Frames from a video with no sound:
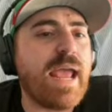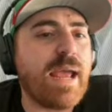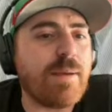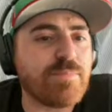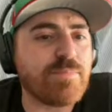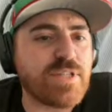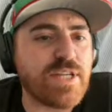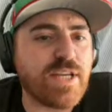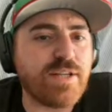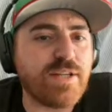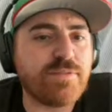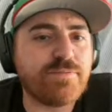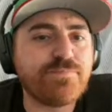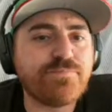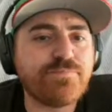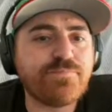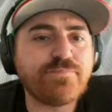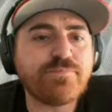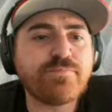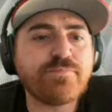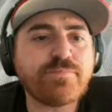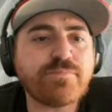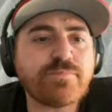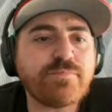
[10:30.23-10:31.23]
Hampton.
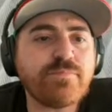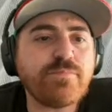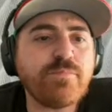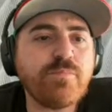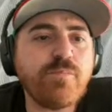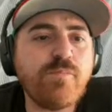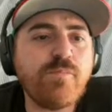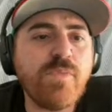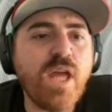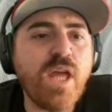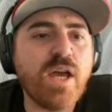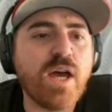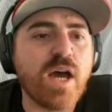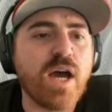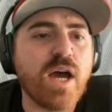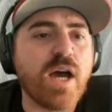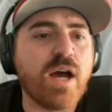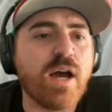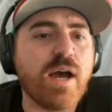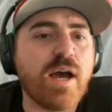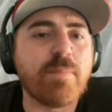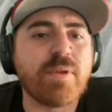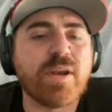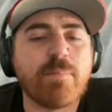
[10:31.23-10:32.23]

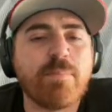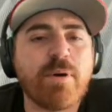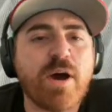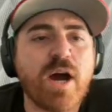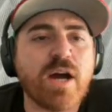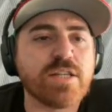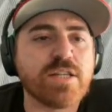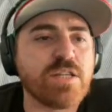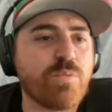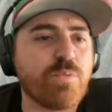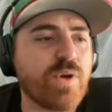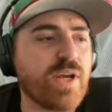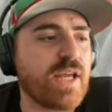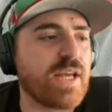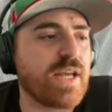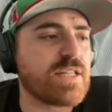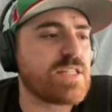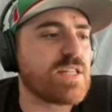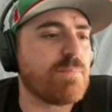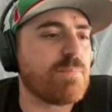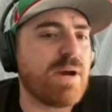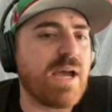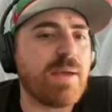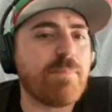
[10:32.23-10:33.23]
I'm going to pause it when he
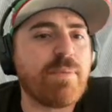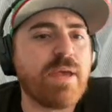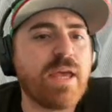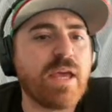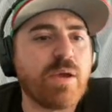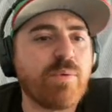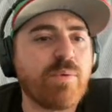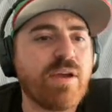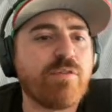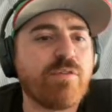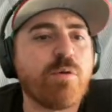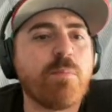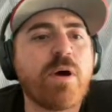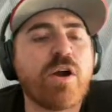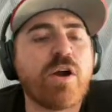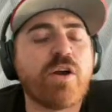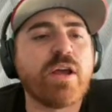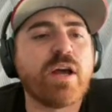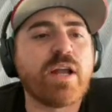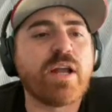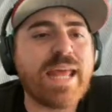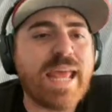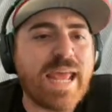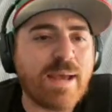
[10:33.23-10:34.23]
gets to my pick. We have
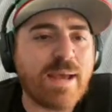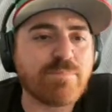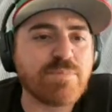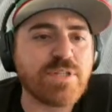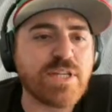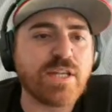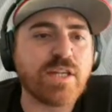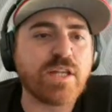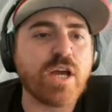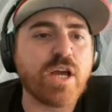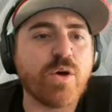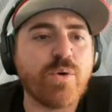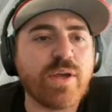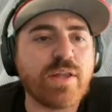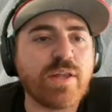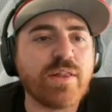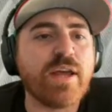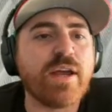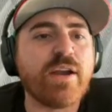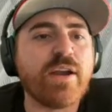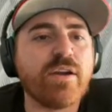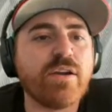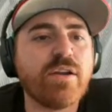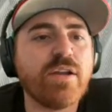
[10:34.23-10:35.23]
Omarion Hampton going
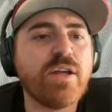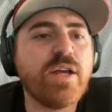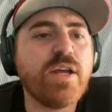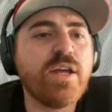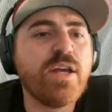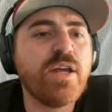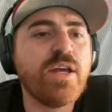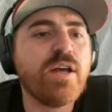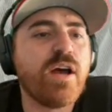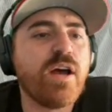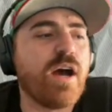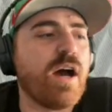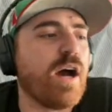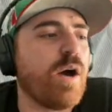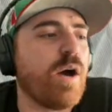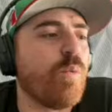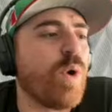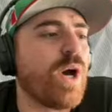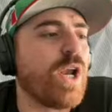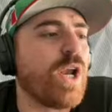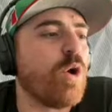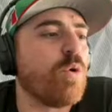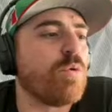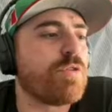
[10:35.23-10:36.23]
there.
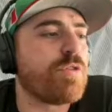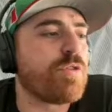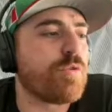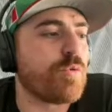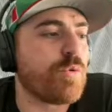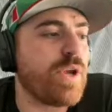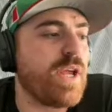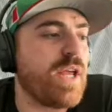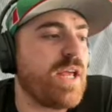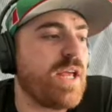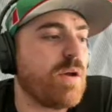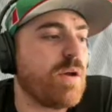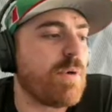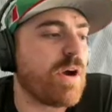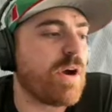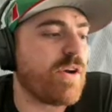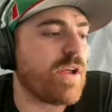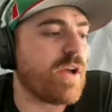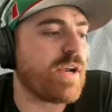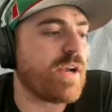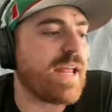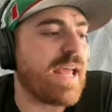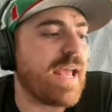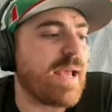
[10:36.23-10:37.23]
103.
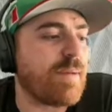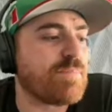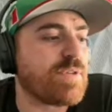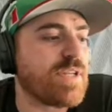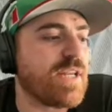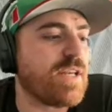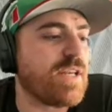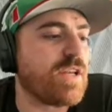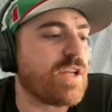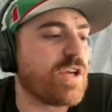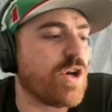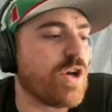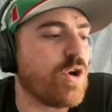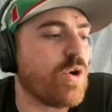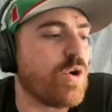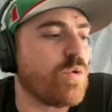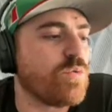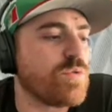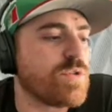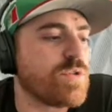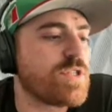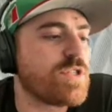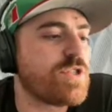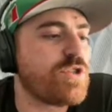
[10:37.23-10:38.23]
Omarion Hampton
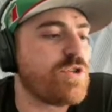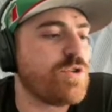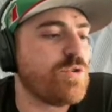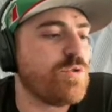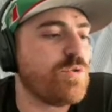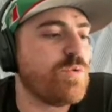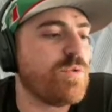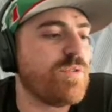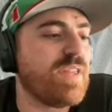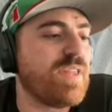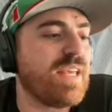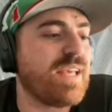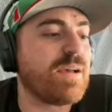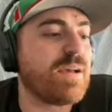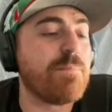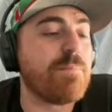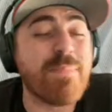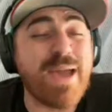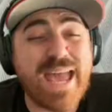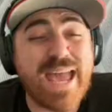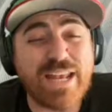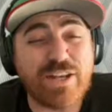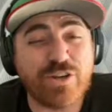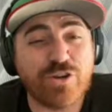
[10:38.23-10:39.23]
goes to the
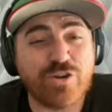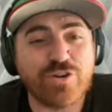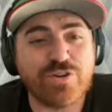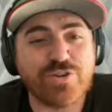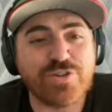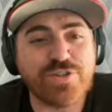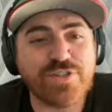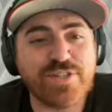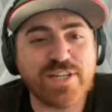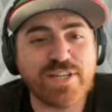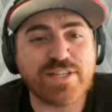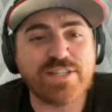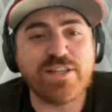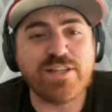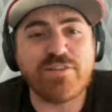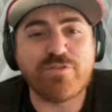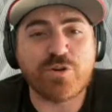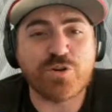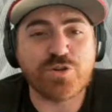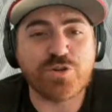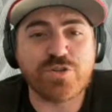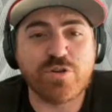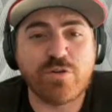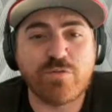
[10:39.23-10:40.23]
Commanders,
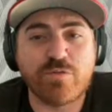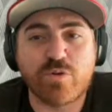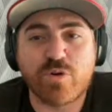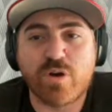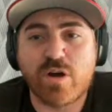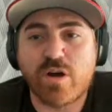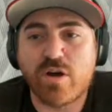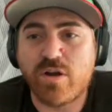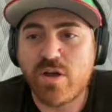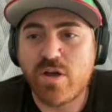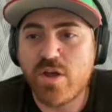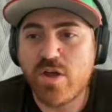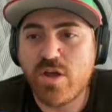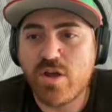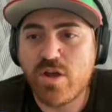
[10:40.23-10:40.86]
61st overall.